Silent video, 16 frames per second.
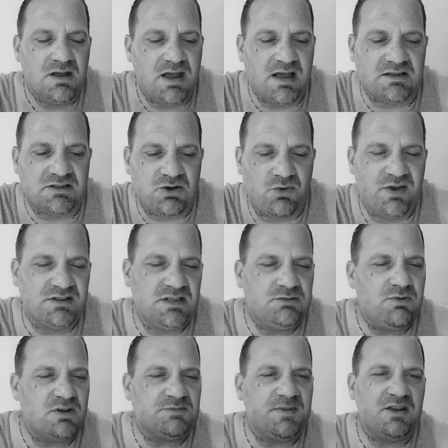And so this is
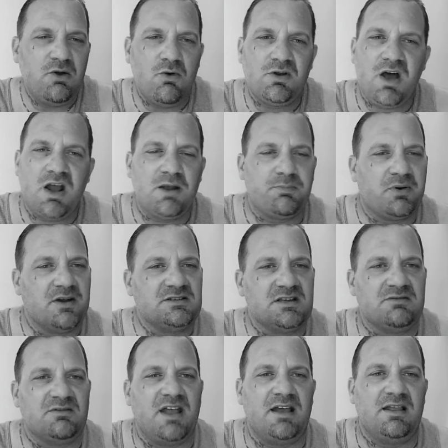what's been going on in
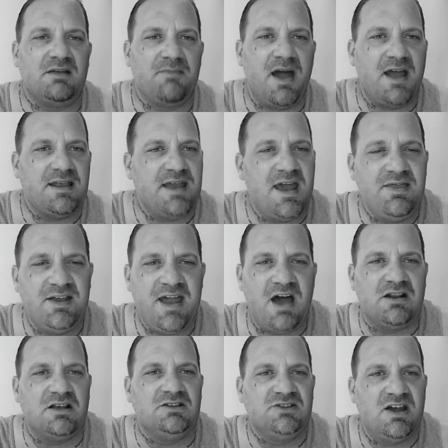prison lately, man, and the
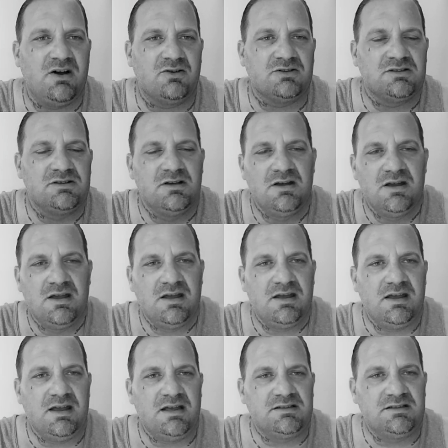county jails,
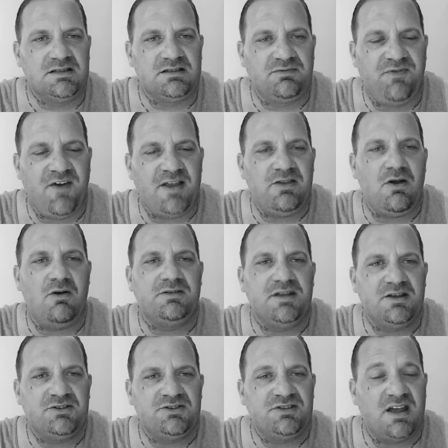is this fentanyl
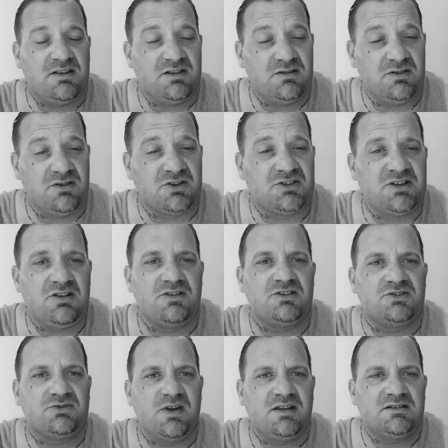addiction that you're seeing on the
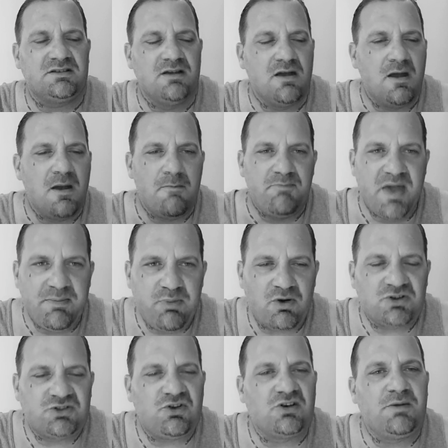streets. People are
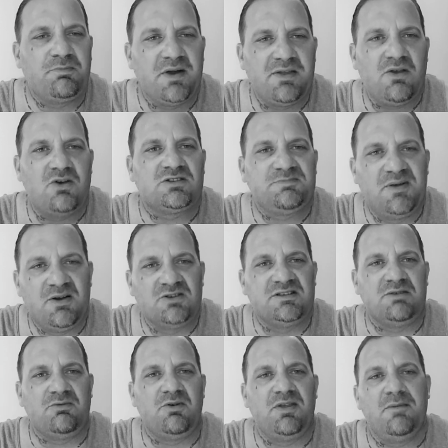starting to bring those pills
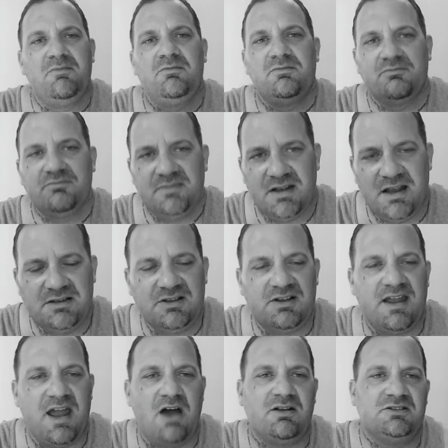in with them into the
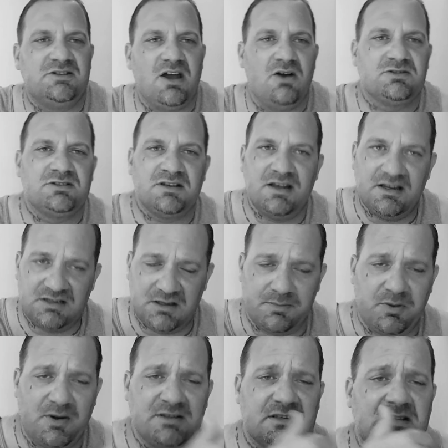county jails, into the
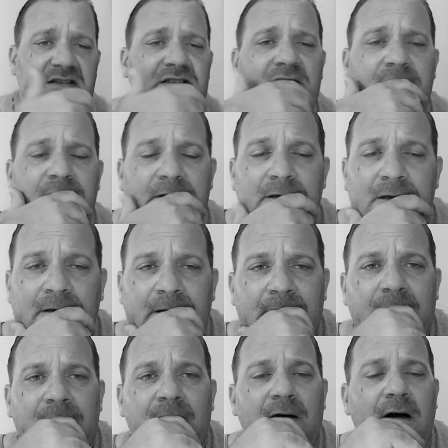prisons.
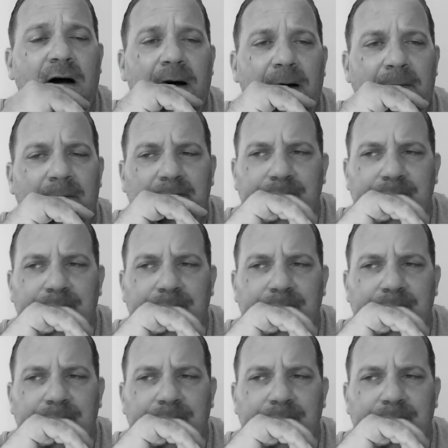And